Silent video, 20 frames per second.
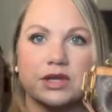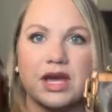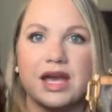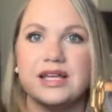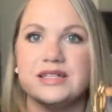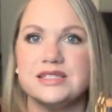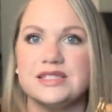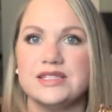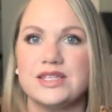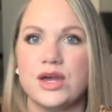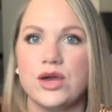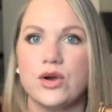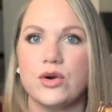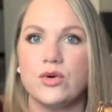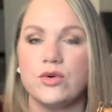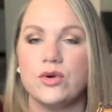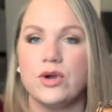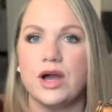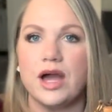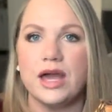And
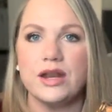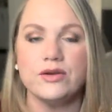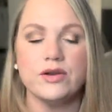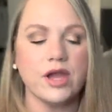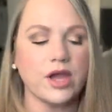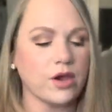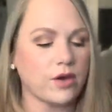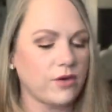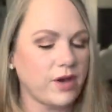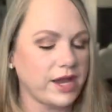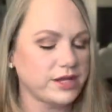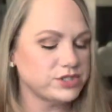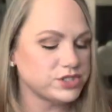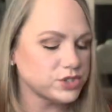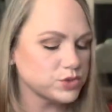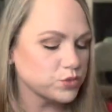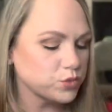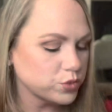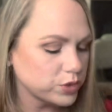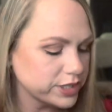so, I don't know, I
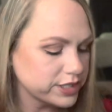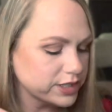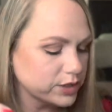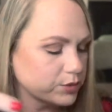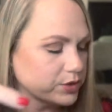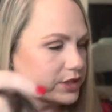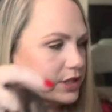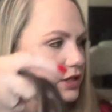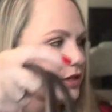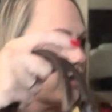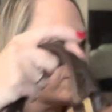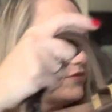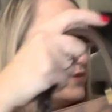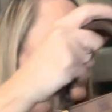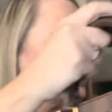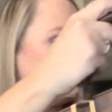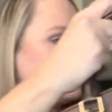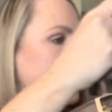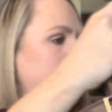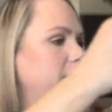just really, really love
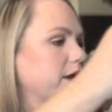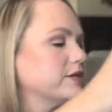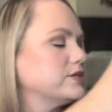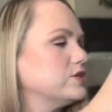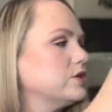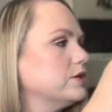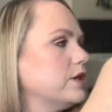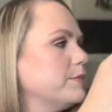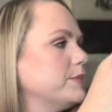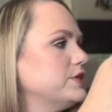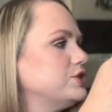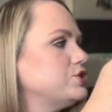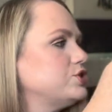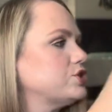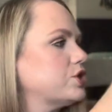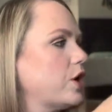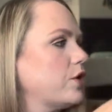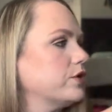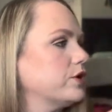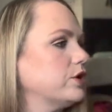this bag. So let me
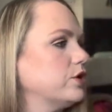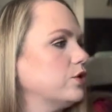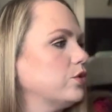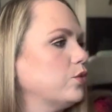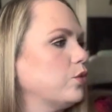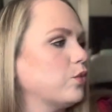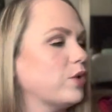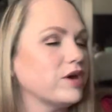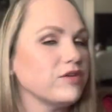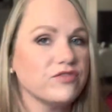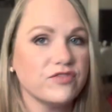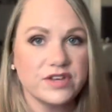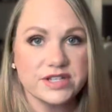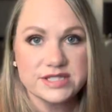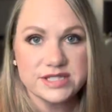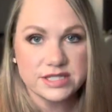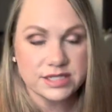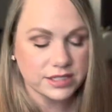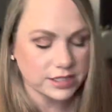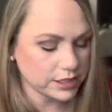show you what
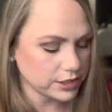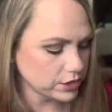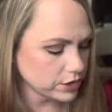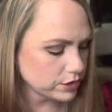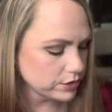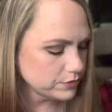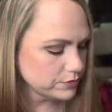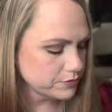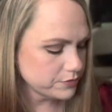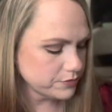fits in here.